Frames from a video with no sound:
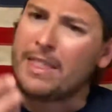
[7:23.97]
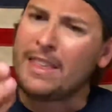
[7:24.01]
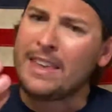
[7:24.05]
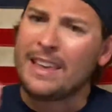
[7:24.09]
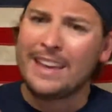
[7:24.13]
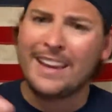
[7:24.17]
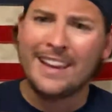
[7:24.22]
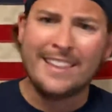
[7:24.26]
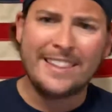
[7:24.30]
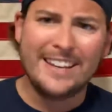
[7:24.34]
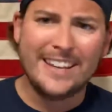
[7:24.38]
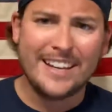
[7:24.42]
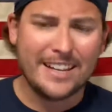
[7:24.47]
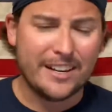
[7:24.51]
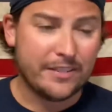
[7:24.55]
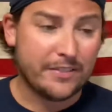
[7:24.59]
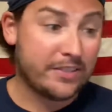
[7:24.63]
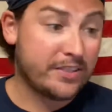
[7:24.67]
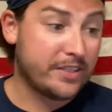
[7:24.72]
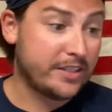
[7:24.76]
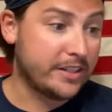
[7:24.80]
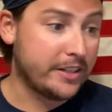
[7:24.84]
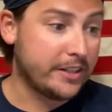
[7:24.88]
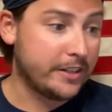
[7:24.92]
In the
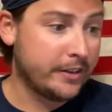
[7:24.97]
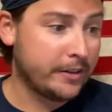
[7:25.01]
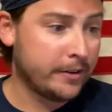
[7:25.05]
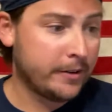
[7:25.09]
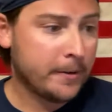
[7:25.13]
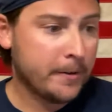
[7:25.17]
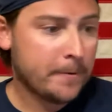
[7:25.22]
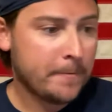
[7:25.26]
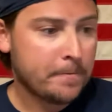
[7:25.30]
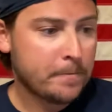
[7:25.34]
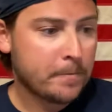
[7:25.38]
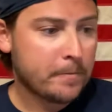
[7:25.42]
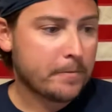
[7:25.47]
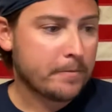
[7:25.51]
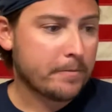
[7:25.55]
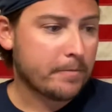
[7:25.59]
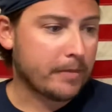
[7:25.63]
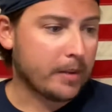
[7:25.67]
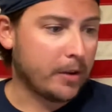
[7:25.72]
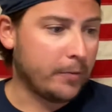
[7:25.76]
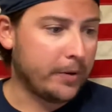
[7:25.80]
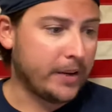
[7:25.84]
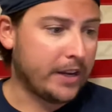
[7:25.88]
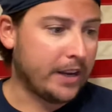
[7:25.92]
NFC,
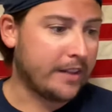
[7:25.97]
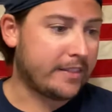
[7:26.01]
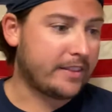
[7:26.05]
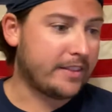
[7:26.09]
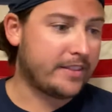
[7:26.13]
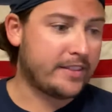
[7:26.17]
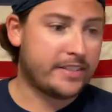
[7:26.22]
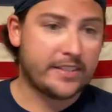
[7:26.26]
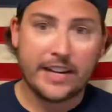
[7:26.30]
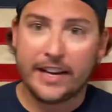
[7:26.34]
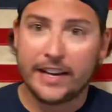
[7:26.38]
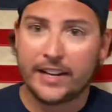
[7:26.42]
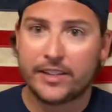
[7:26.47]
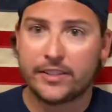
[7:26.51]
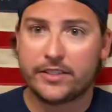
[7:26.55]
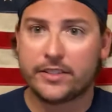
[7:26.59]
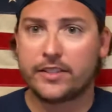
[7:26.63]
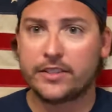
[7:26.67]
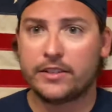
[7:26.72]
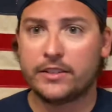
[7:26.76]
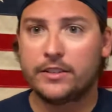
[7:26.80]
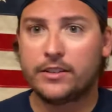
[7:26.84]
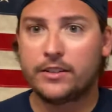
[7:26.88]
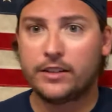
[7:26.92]
we got the Saints
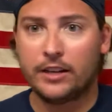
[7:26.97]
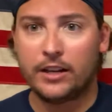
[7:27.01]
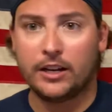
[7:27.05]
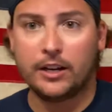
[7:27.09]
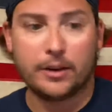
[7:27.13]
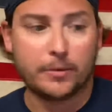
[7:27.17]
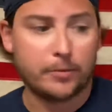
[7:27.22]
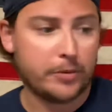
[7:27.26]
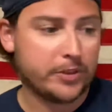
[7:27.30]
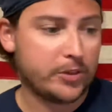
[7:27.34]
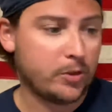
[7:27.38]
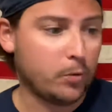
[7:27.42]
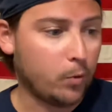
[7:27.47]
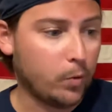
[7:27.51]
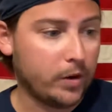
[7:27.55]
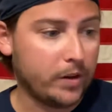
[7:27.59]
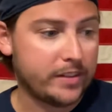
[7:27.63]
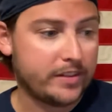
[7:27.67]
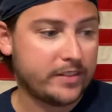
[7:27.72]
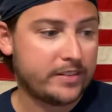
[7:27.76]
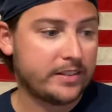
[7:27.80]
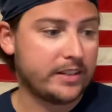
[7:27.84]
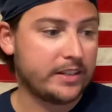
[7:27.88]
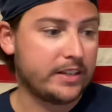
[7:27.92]
with the 1
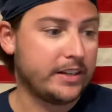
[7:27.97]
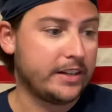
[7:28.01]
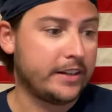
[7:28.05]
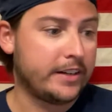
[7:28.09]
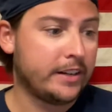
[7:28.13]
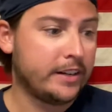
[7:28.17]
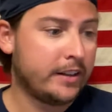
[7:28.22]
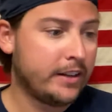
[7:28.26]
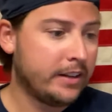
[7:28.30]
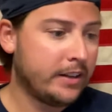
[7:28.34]
seed.